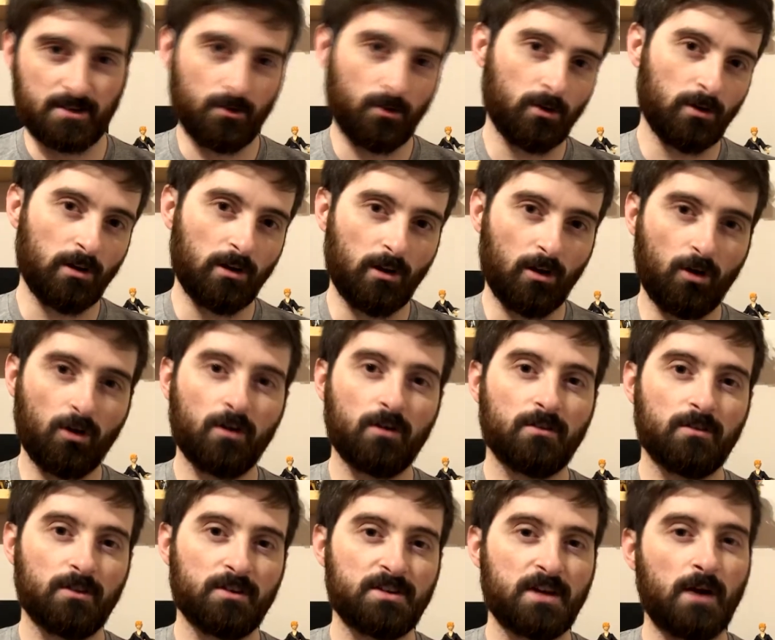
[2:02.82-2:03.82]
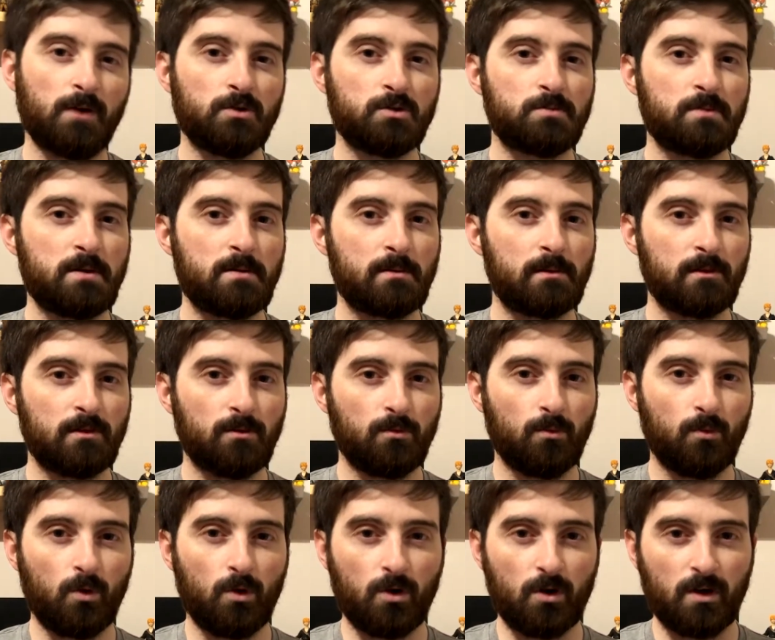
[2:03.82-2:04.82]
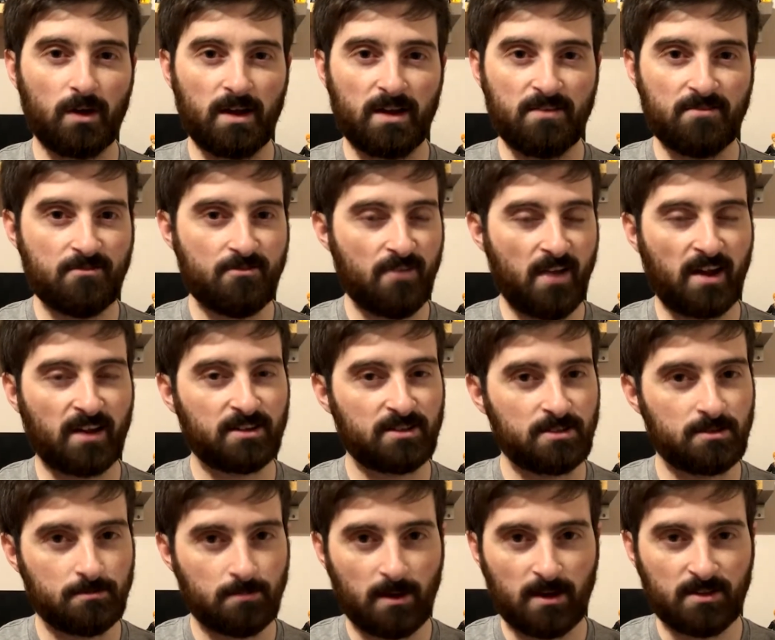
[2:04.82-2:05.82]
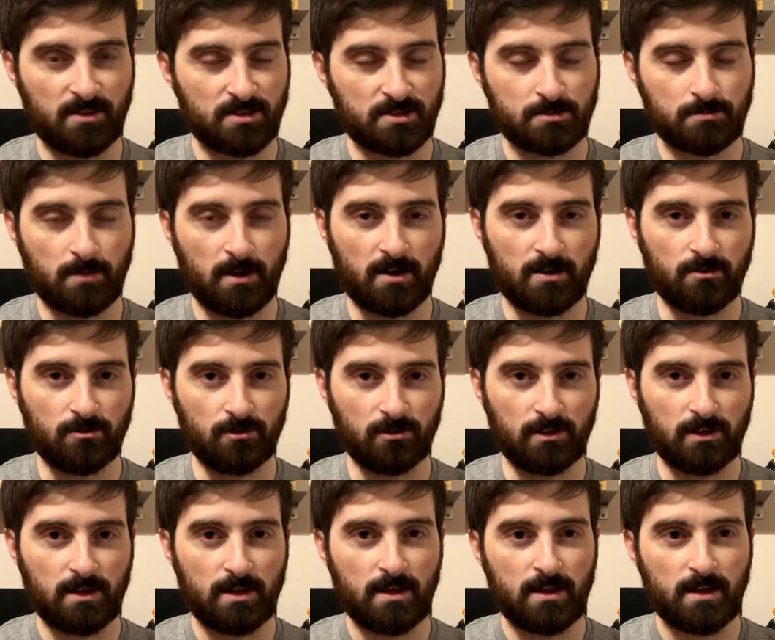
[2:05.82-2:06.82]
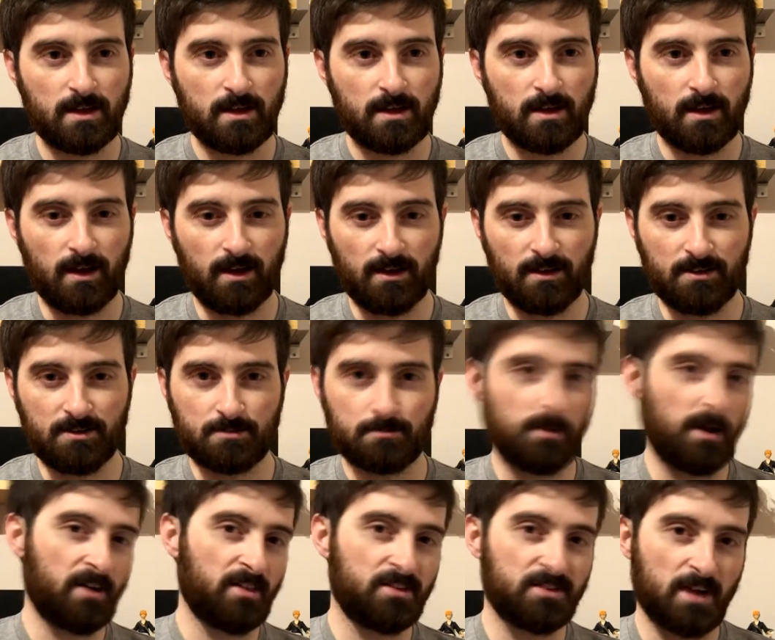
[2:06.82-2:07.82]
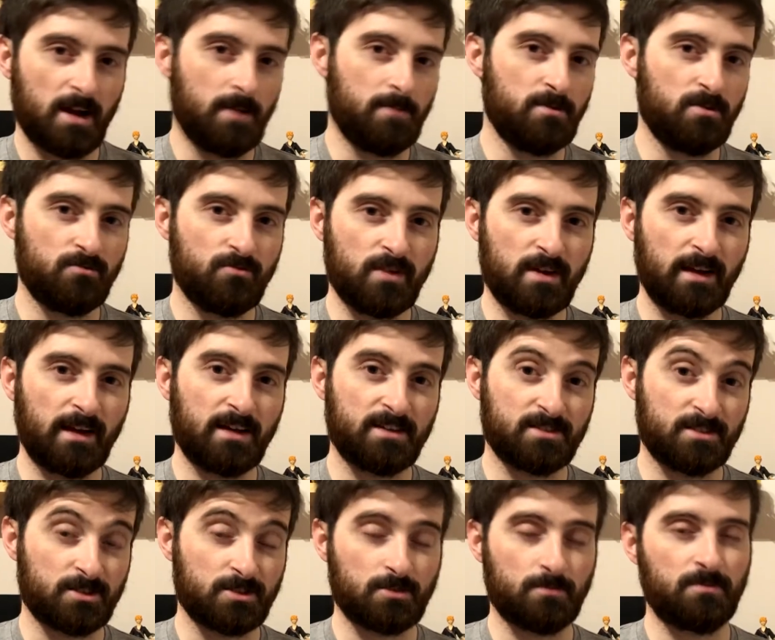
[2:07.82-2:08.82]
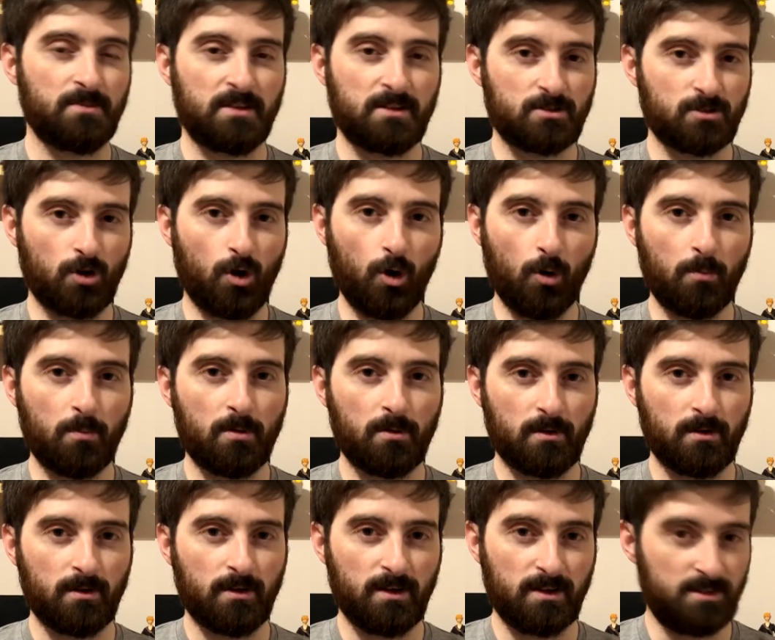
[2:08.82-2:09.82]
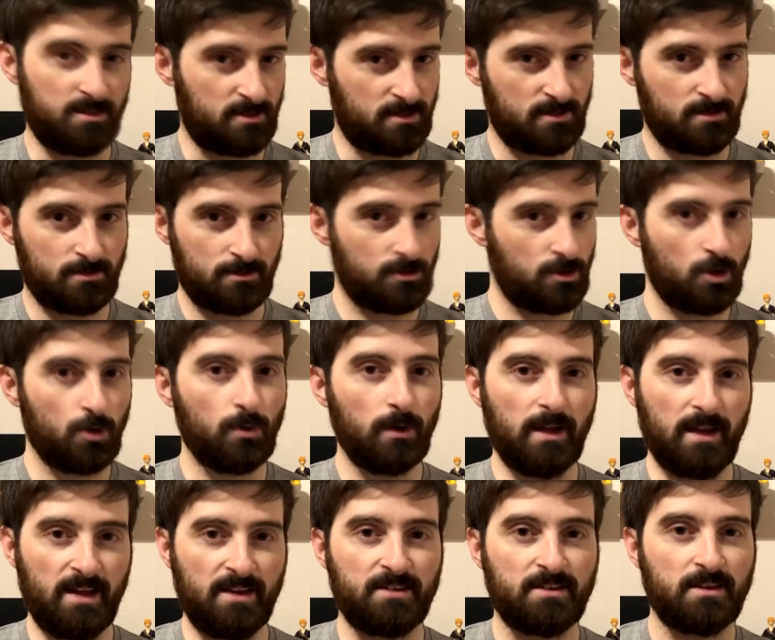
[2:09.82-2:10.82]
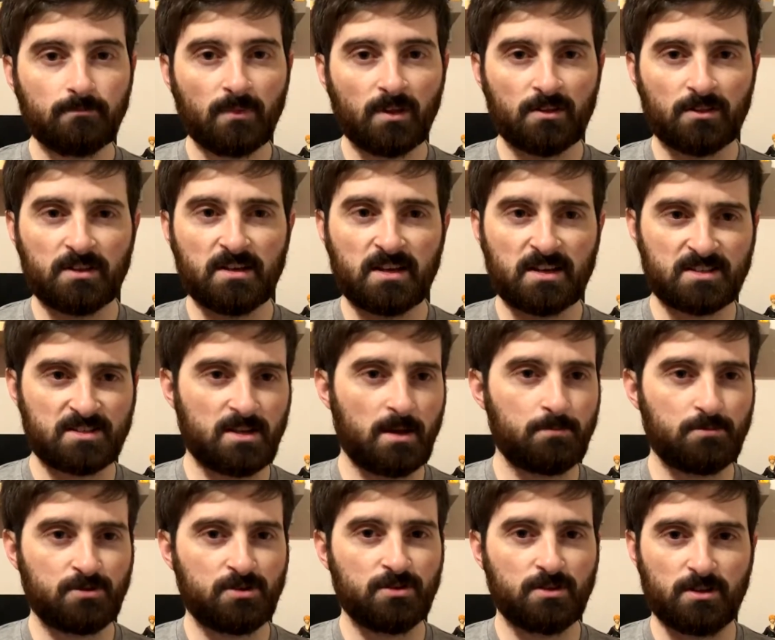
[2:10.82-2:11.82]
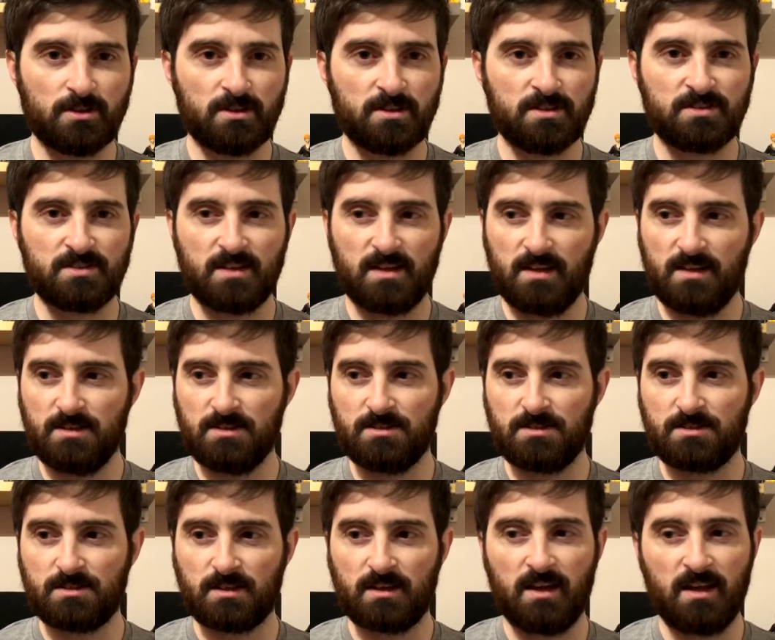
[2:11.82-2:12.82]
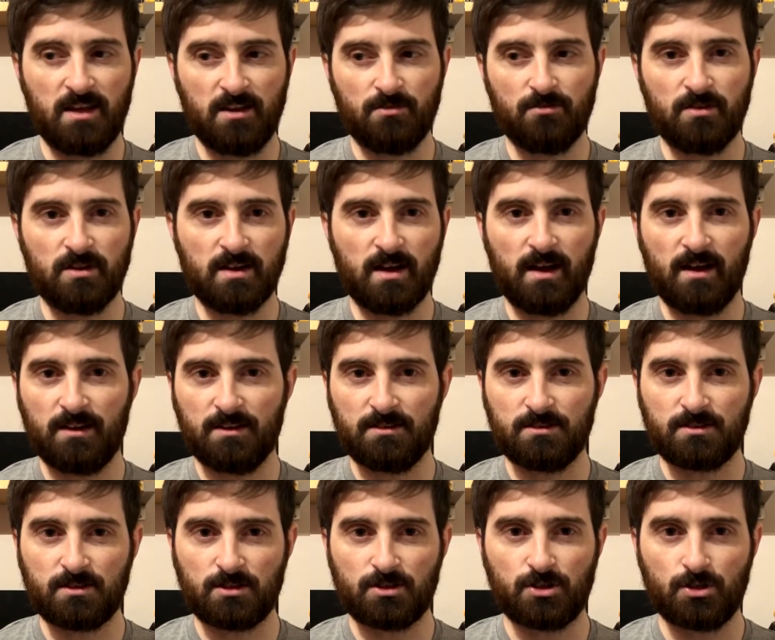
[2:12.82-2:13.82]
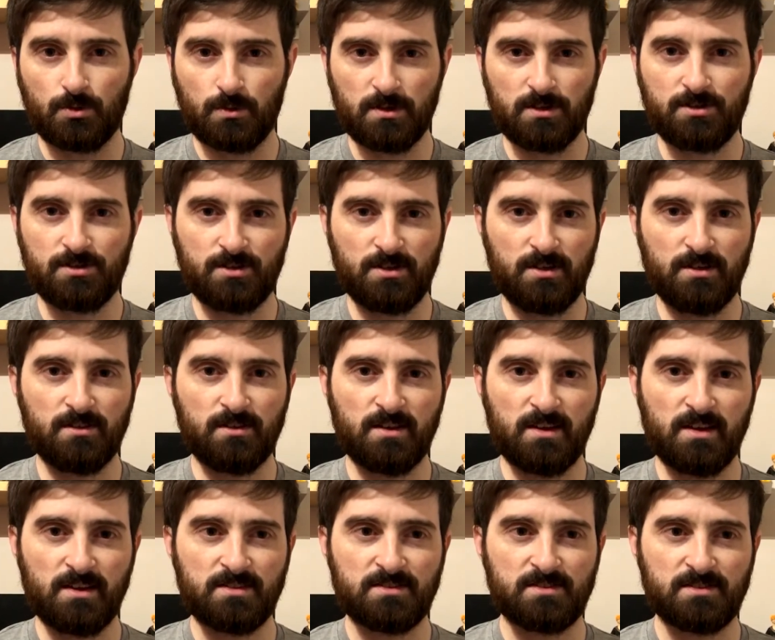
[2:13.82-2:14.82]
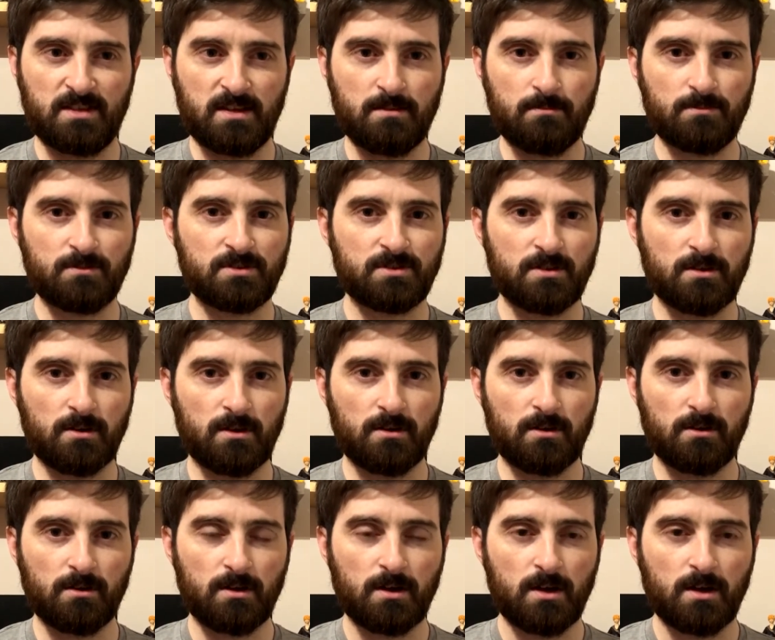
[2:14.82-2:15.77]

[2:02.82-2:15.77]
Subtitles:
all along. The townspeople were infected by the spiral, and by the time they realise that something's up, it's too late. The exception to this is Kiri and Shuichi. They seem to